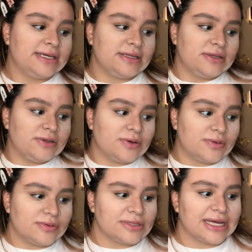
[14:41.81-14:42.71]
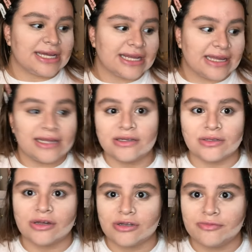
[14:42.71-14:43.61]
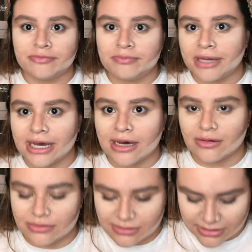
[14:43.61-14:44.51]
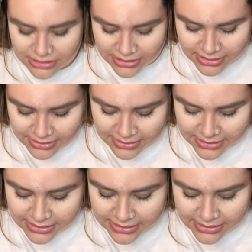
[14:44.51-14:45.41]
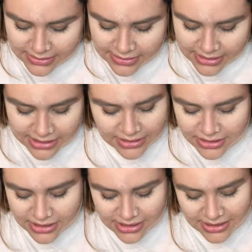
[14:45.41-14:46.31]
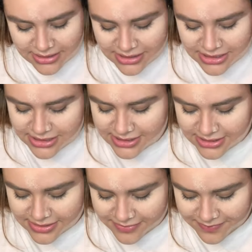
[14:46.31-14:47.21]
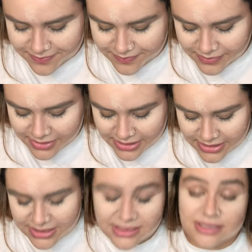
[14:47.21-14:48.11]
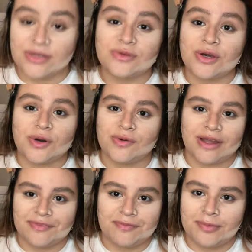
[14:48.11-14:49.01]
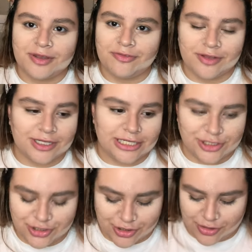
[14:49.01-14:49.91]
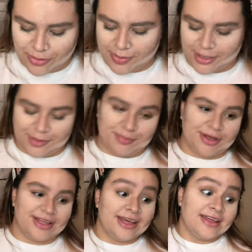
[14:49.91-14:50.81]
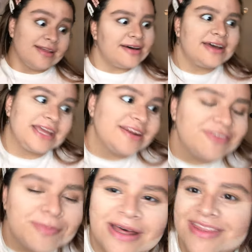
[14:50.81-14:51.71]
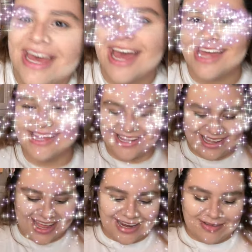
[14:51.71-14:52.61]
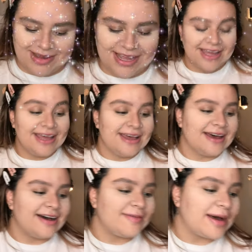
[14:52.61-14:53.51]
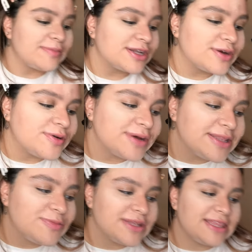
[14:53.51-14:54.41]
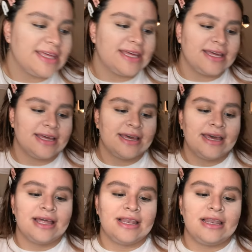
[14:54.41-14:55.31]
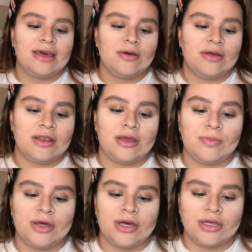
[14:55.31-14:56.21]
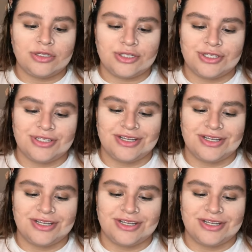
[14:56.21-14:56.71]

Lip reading: you know, like I gained a lot of pounds. And I just still know I've been feeling insecure about it, but enough about that. Anyway, I'm gonna go in with the Le Beige.